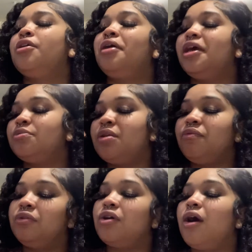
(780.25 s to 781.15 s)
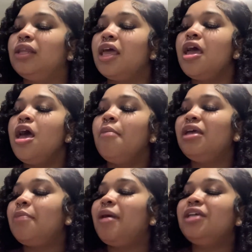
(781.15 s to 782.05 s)
your ass, whatever you wanna call it. But
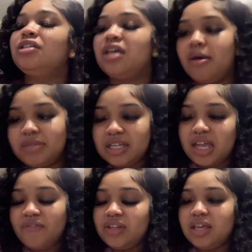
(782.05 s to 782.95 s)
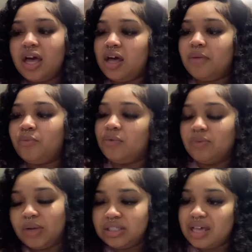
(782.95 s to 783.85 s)
yeah, Page of Cups, they definitely
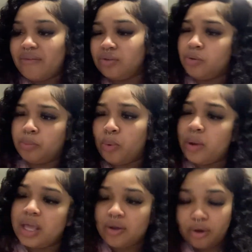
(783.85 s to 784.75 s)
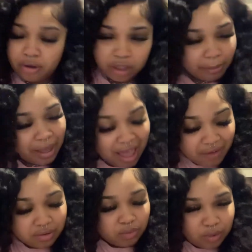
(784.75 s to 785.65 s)
want to have a little boy, or and they may
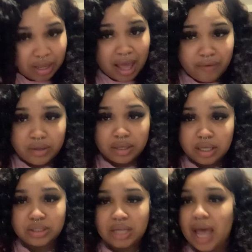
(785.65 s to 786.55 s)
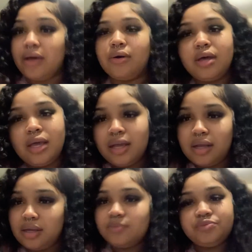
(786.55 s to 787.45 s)
have want to have a child.
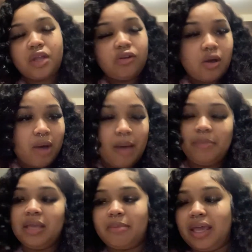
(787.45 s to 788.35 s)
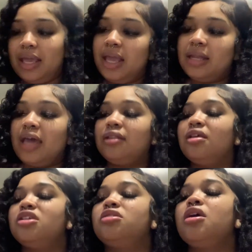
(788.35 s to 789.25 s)
I don't know why I'm beating my head like
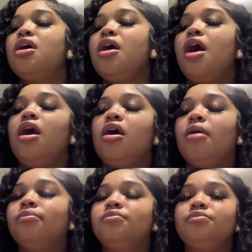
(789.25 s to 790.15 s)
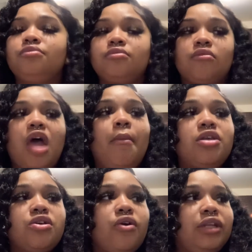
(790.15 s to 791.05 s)
this. I'm
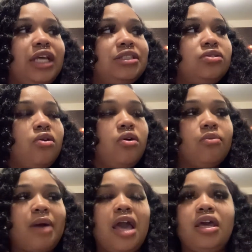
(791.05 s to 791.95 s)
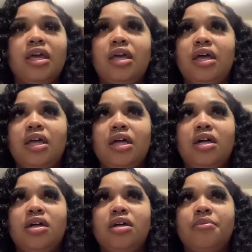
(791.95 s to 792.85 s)
also hearing that song by
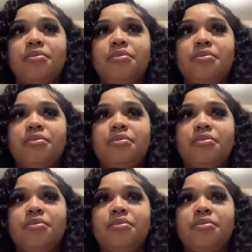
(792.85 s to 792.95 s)
I